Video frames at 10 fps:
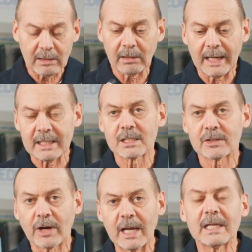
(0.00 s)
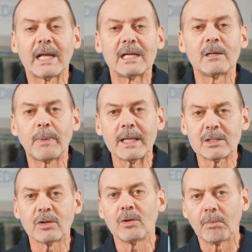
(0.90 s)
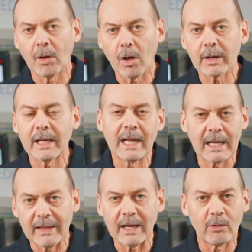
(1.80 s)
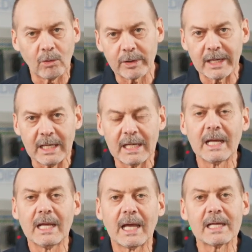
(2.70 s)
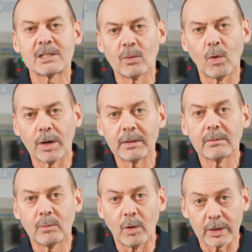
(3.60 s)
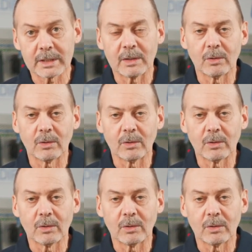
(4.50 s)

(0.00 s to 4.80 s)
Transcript: angle and straight, and it depends on your block and how they are all keyed as to what works,